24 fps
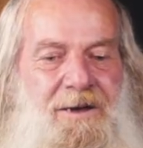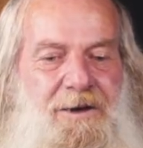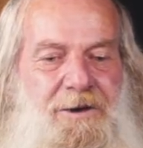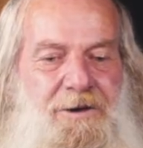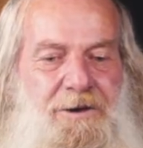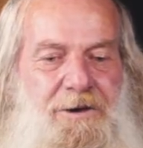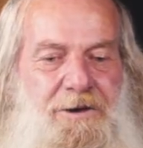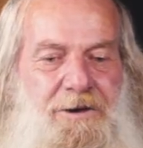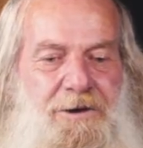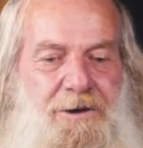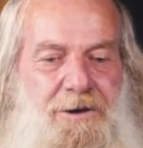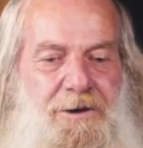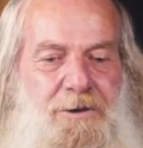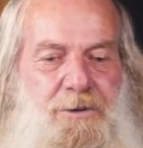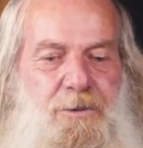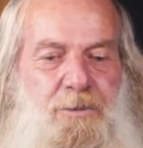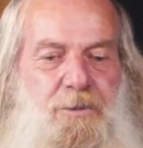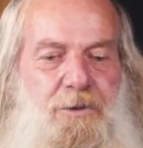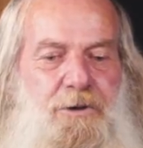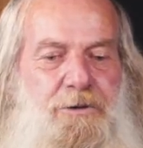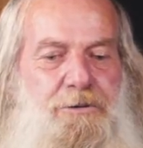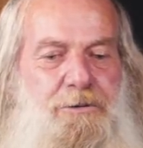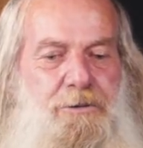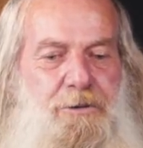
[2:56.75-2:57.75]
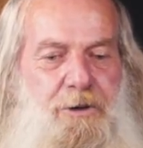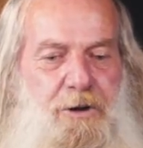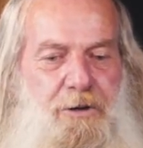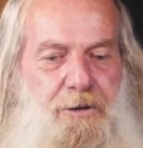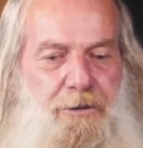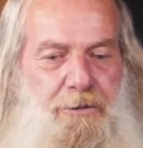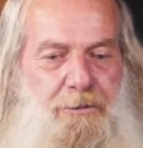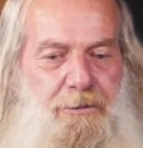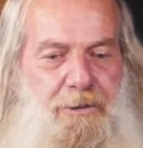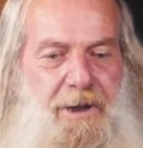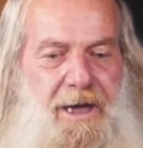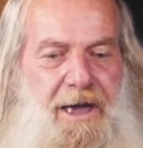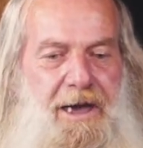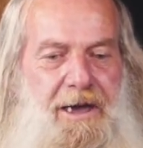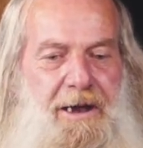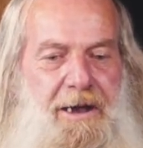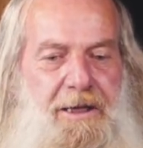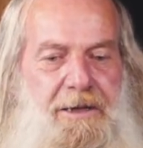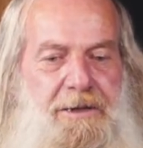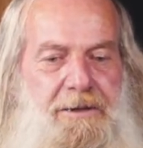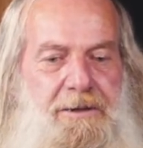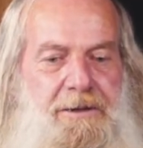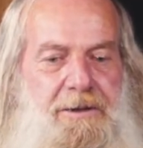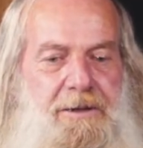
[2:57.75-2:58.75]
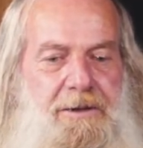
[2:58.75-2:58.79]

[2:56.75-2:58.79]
Uh, work hard at it.